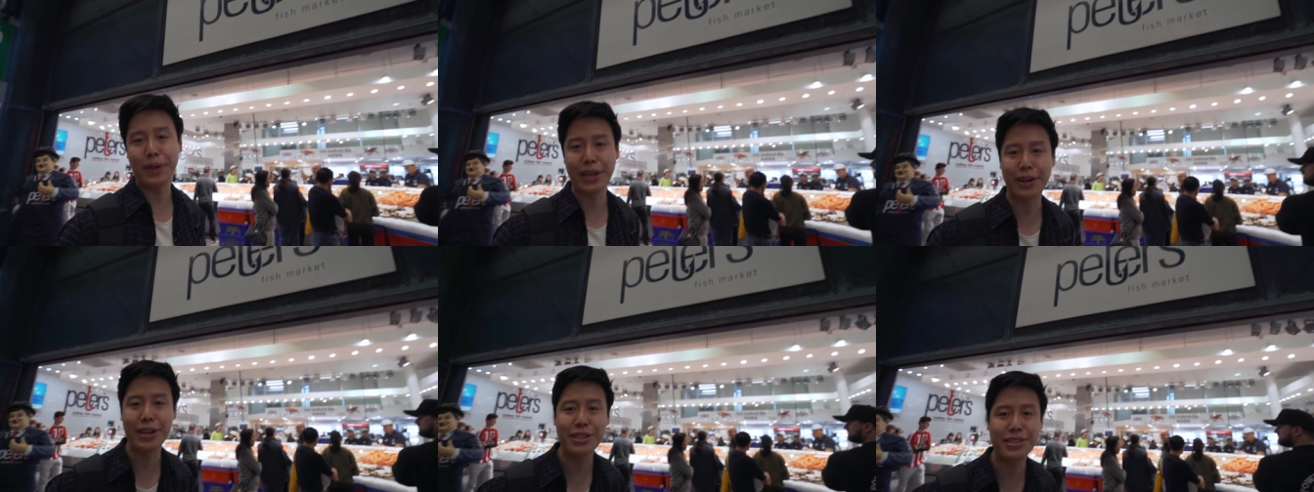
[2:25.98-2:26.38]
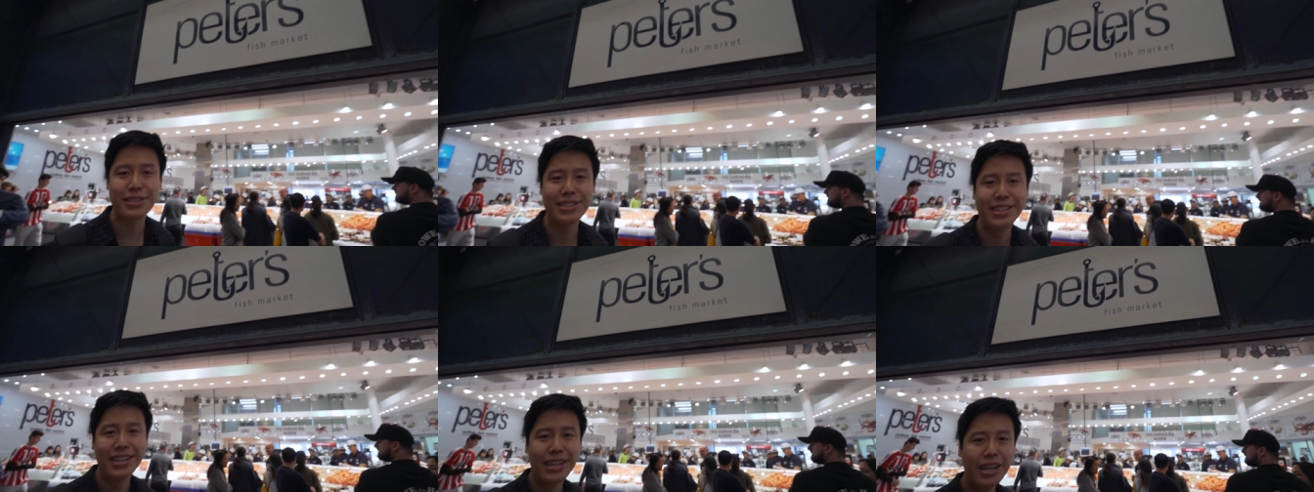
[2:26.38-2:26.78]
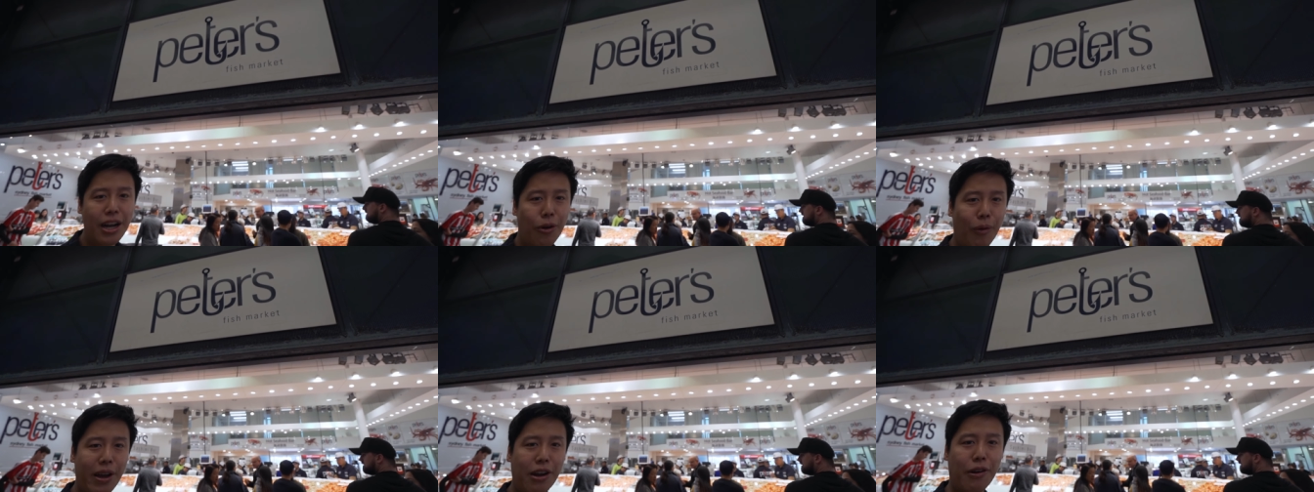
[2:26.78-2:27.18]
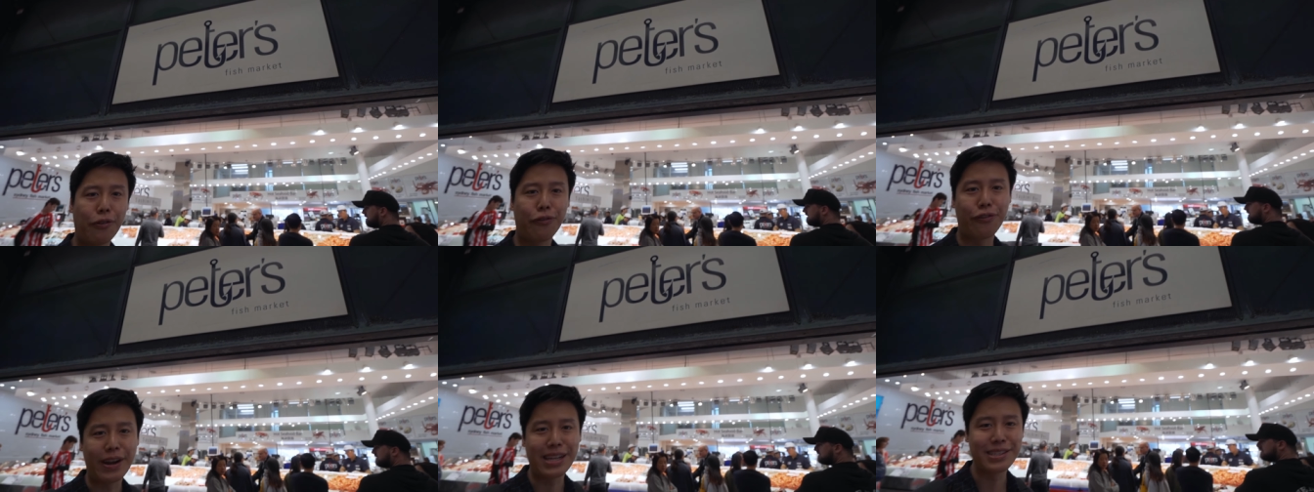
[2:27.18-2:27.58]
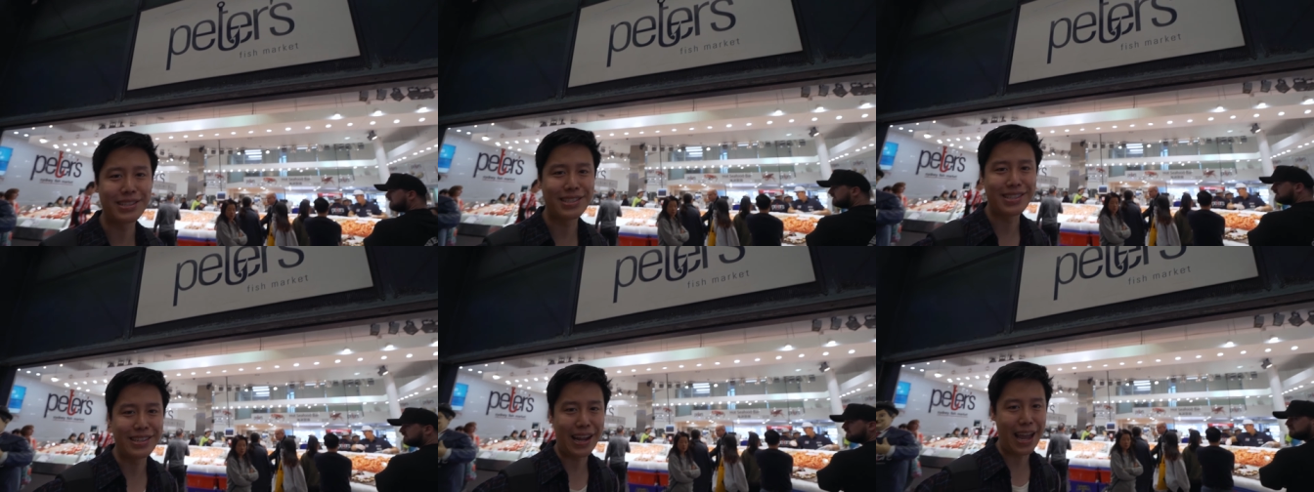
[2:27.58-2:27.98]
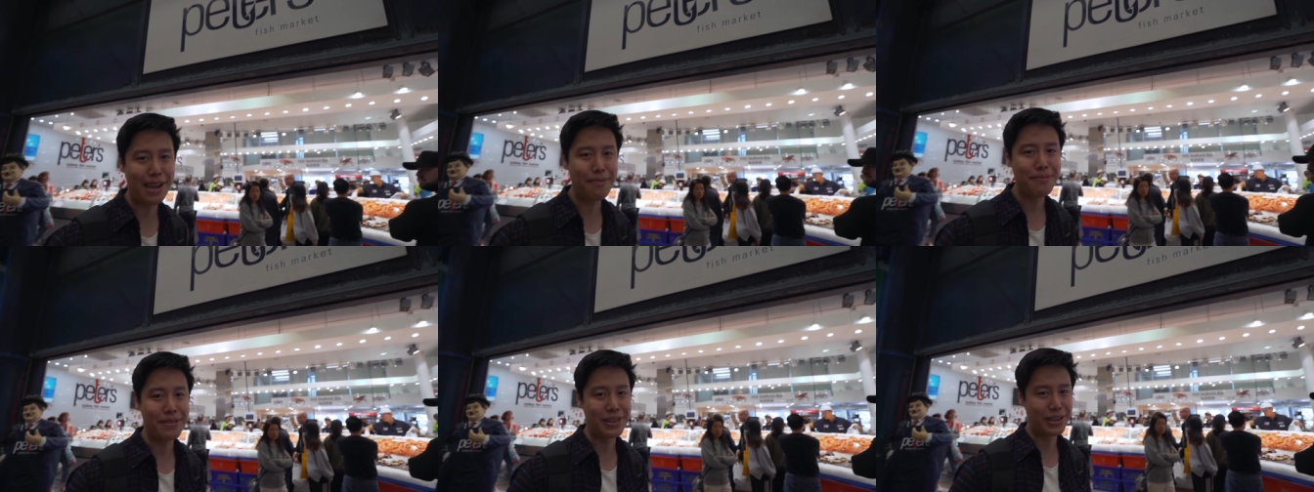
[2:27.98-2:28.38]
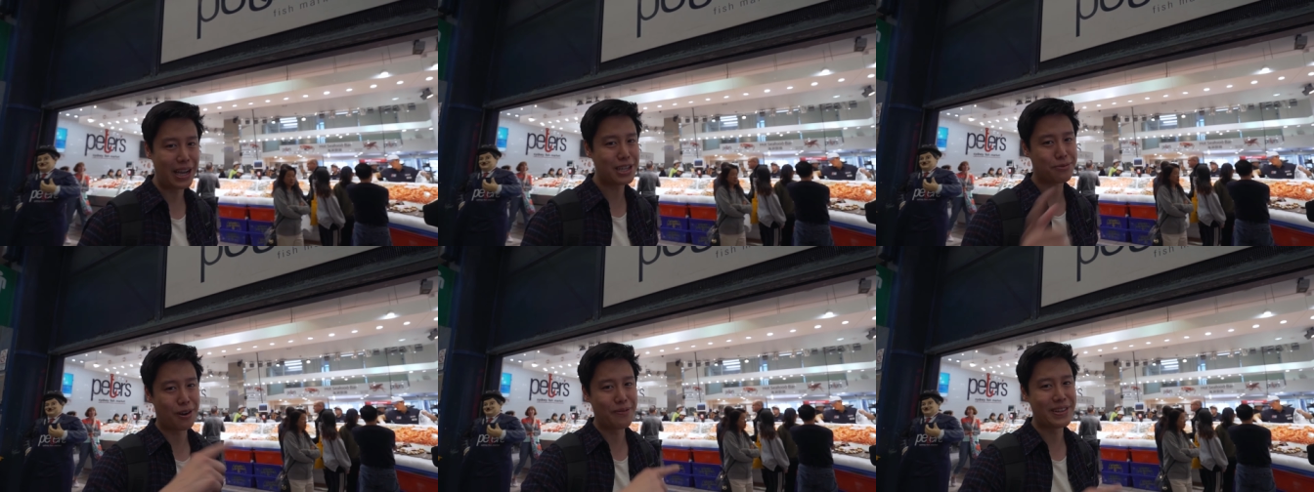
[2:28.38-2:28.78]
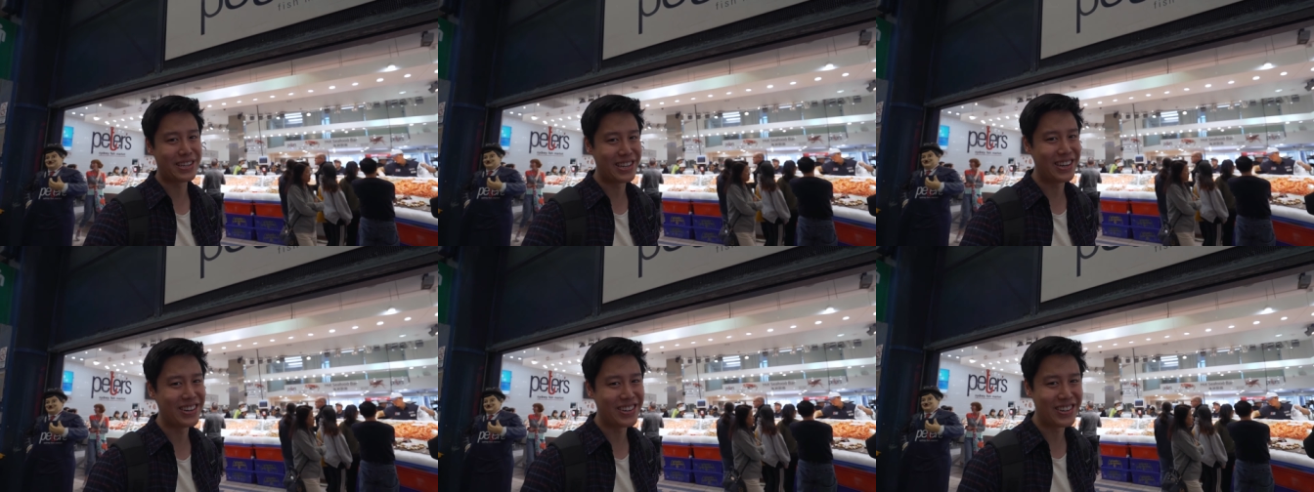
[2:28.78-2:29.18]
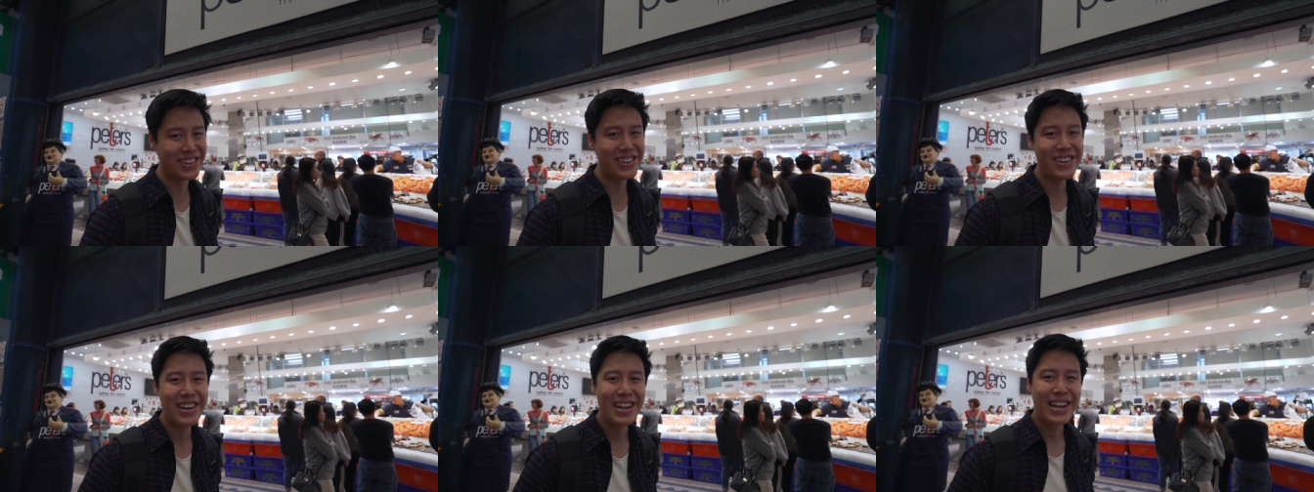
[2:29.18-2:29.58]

Peter's, one of our friends' name. You guys probably know who.